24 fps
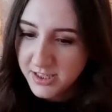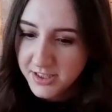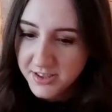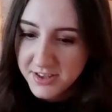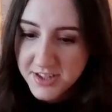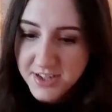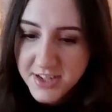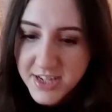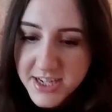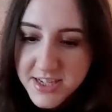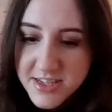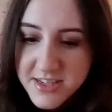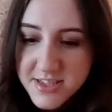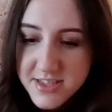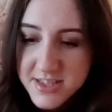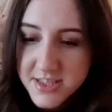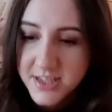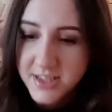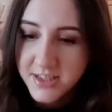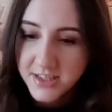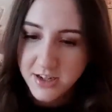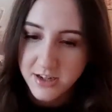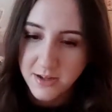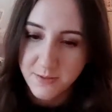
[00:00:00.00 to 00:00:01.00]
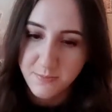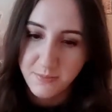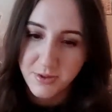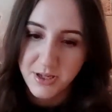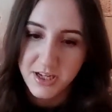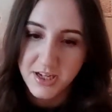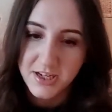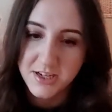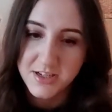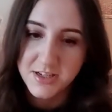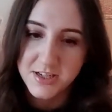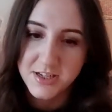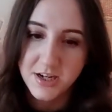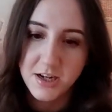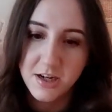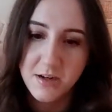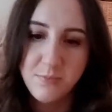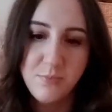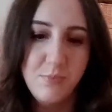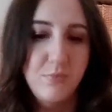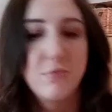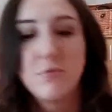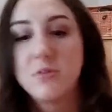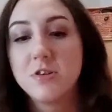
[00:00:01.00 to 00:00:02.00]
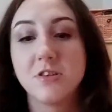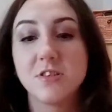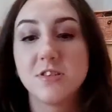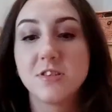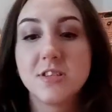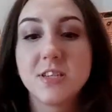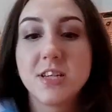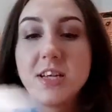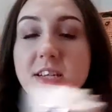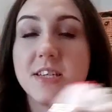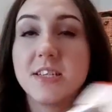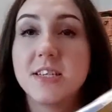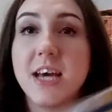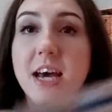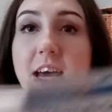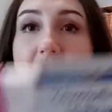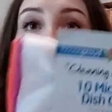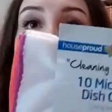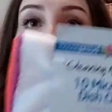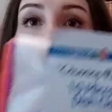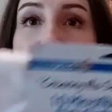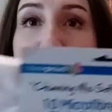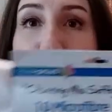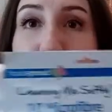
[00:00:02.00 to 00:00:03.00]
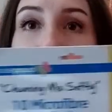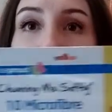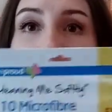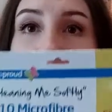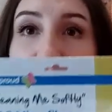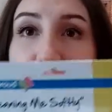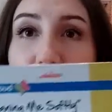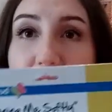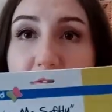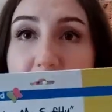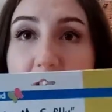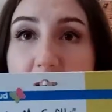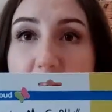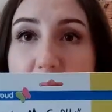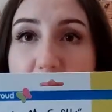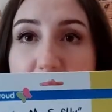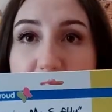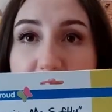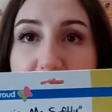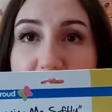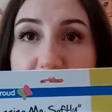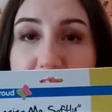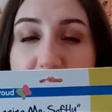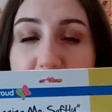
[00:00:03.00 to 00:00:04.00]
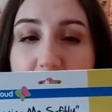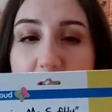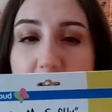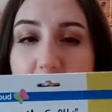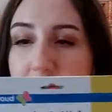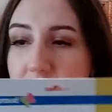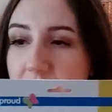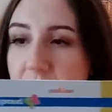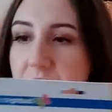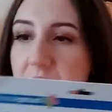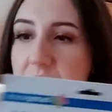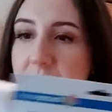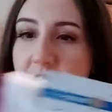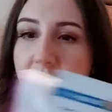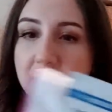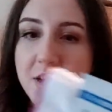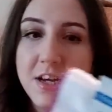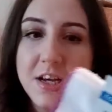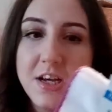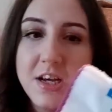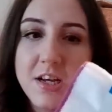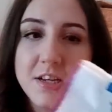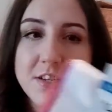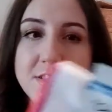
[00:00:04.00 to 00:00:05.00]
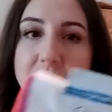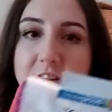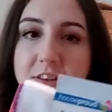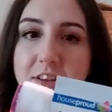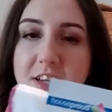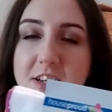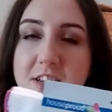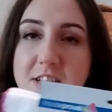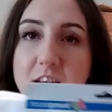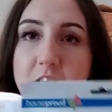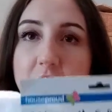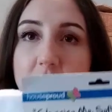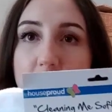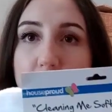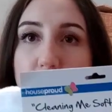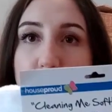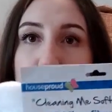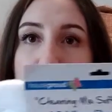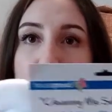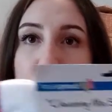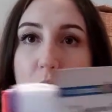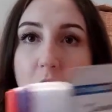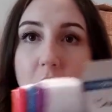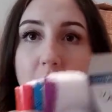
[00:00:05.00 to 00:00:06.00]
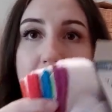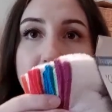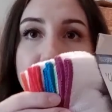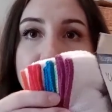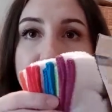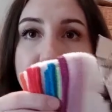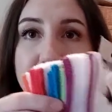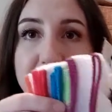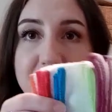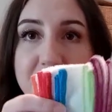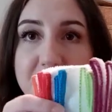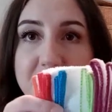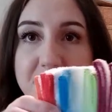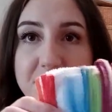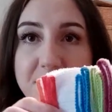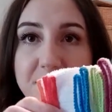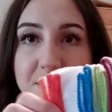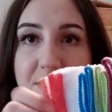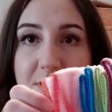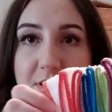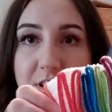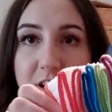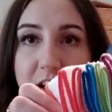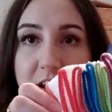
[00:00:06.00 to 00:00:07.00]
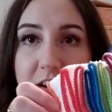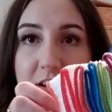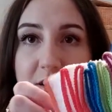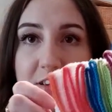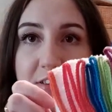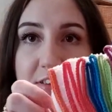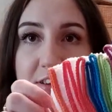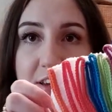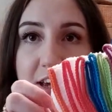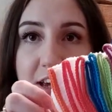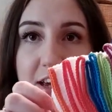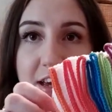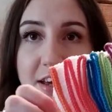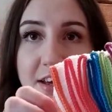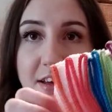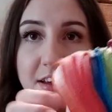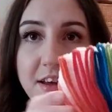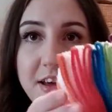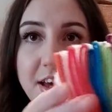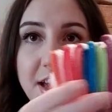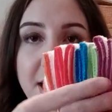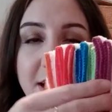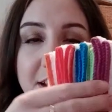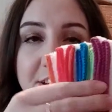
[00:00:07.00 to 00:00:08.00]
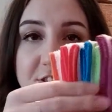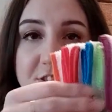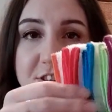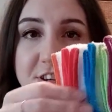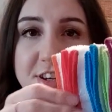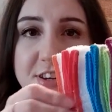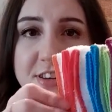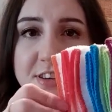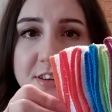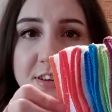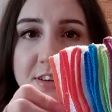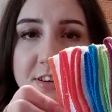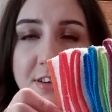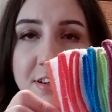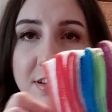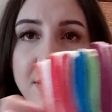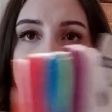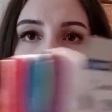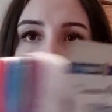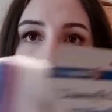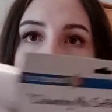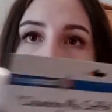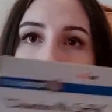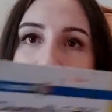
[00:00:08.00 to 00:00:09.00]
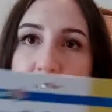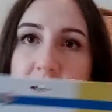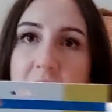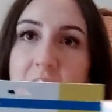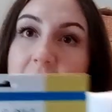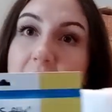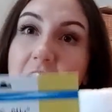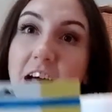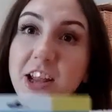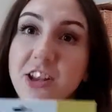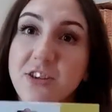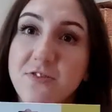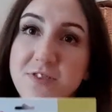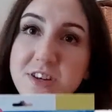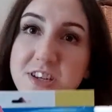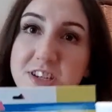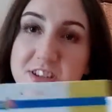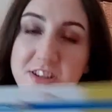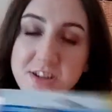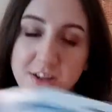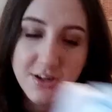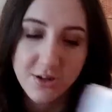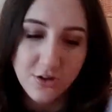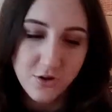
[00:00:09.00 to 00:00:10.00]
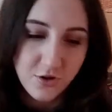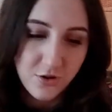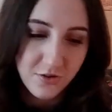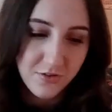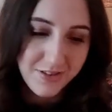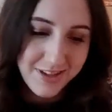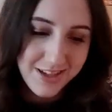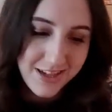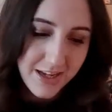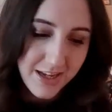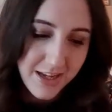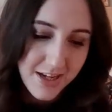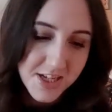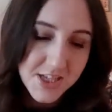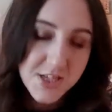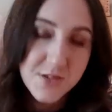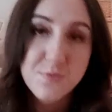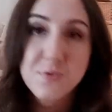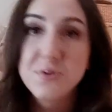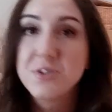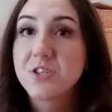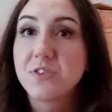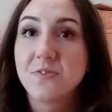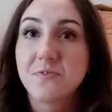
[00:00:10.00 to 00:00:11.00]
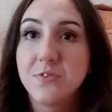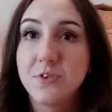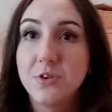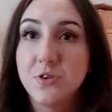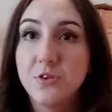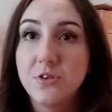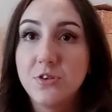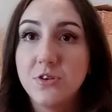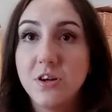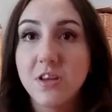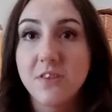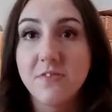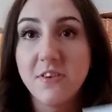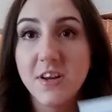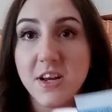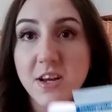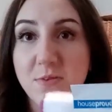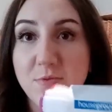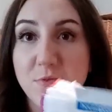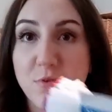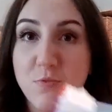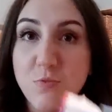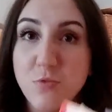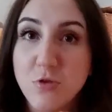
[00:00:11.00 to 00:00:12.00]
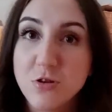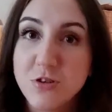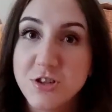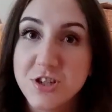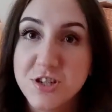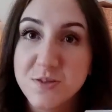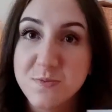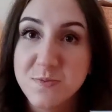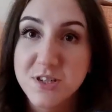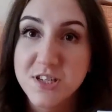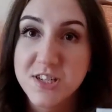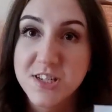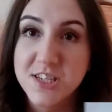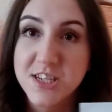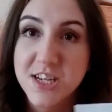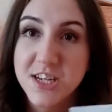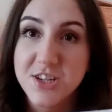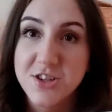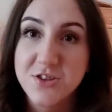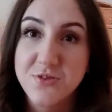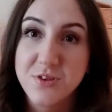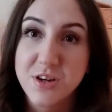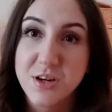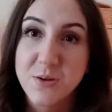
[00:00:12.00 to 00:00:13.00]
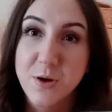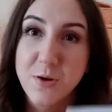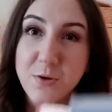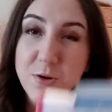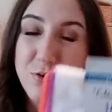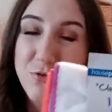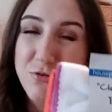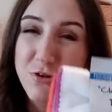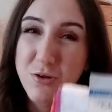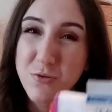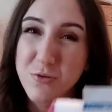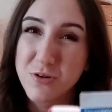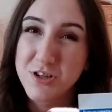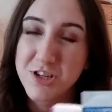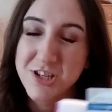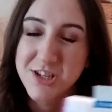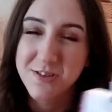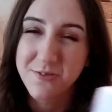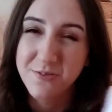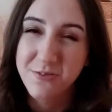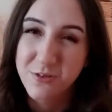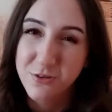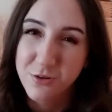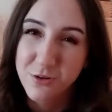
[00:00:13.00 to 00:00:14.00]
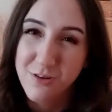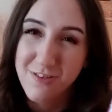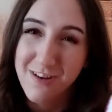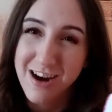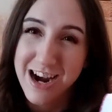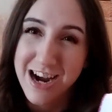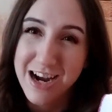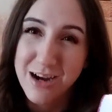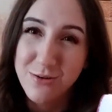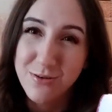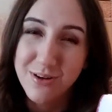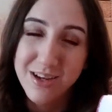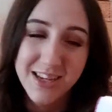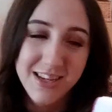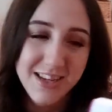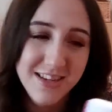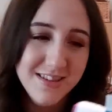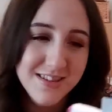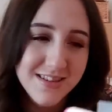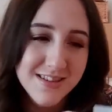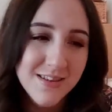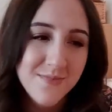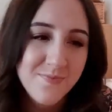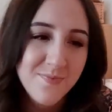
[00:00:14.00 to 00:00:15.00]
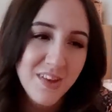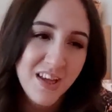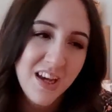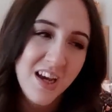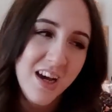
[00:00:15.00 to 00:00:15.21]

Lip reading: The next thing that I picked up was 10 microfiber dishcloths. So these are all white with different coloured edging. And the reason I got these was for, if anyone watches Mrs. Hinch really well, you'll know what a Zoflora hour is.